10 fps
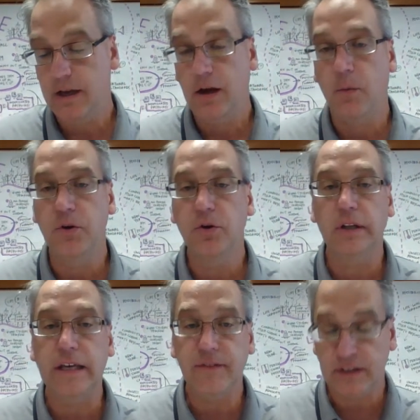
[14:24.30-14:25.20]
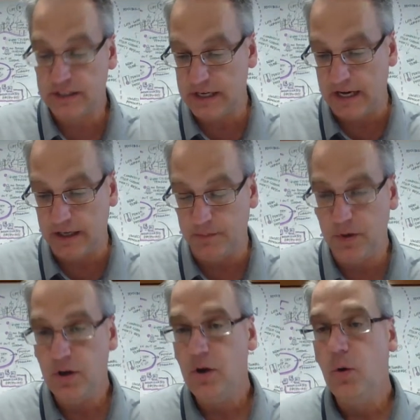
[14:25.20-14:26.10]
when you're leaving the stadium,
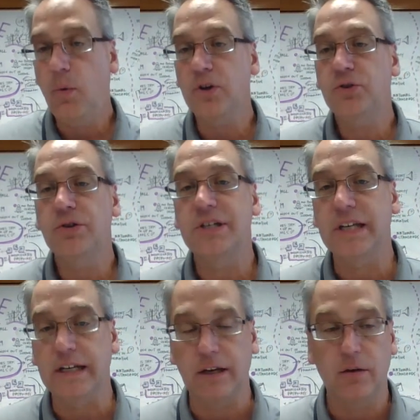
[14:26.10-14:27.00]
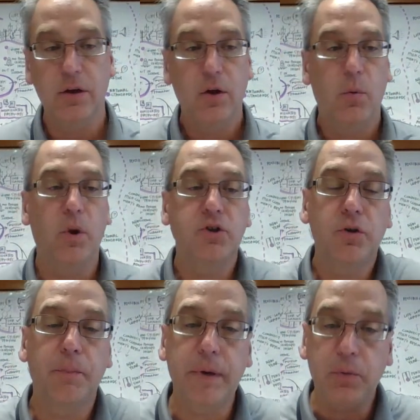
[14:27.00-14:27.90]
once you're seated, once
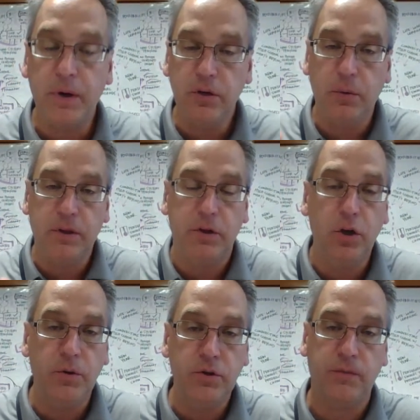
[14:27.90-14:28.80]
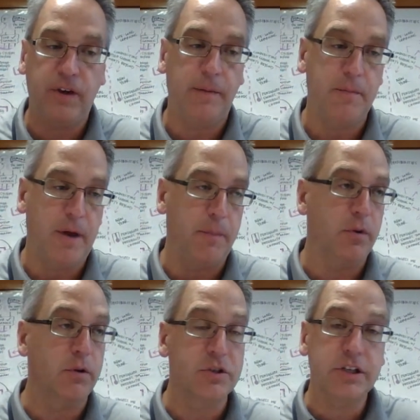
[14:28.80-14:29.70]
you're between with you and your family member,
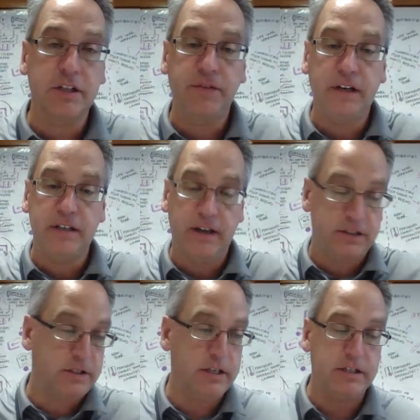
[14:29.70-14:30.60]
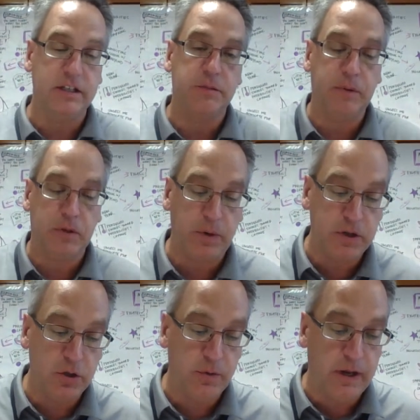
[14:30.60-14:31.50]
and there's six feet of dis- distance between
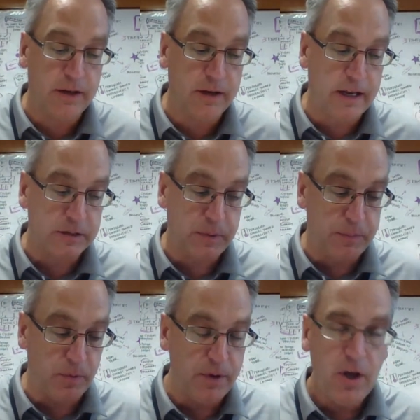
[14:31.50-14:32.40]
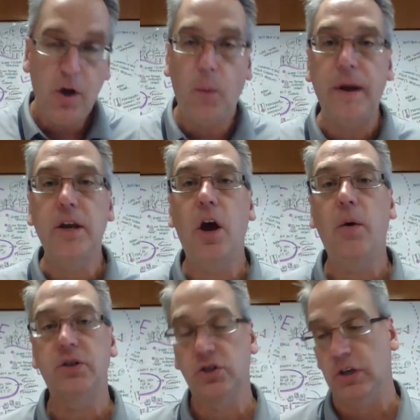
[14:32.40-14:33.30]
you and the next people, we know
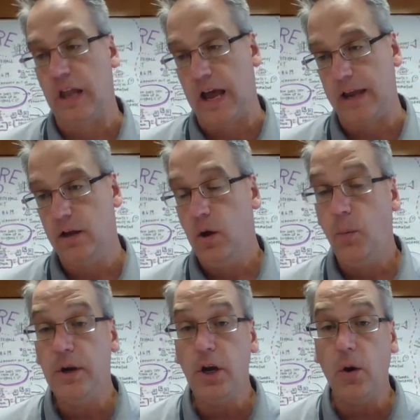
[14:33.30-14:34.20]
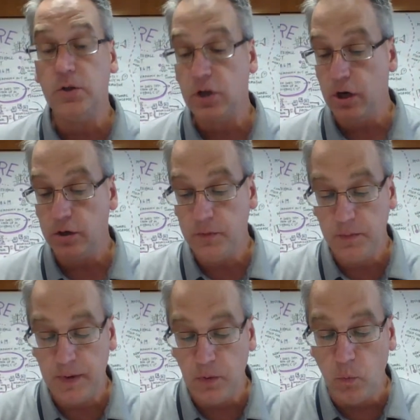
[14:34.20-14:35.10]
it's July. We know it's going
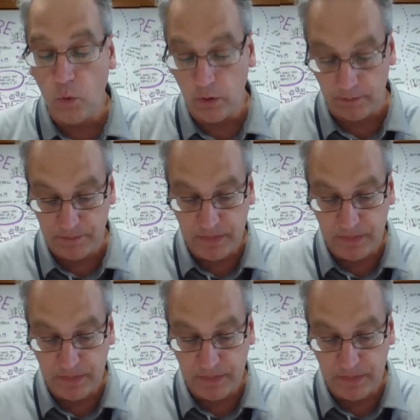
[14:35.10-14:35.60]
to be warm.